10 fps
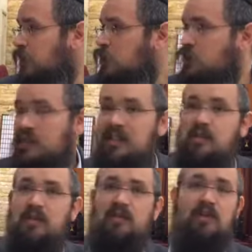So since
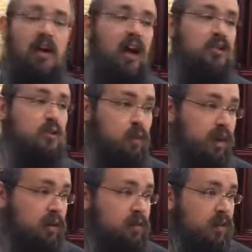mitzvahs are God's
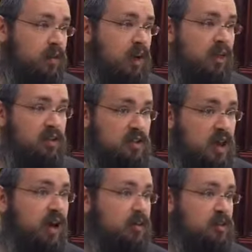will, God
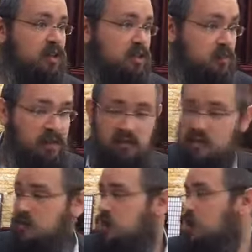desires these
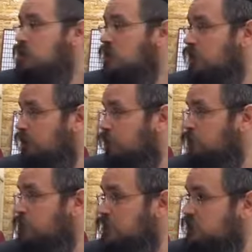mitzvahs, so therefore
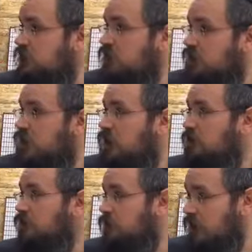mitzvahs, they come
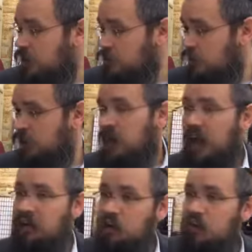from God's will,
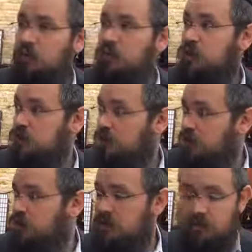and Torah, which is divine
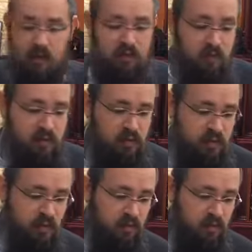wisdom, comes from His wisdom.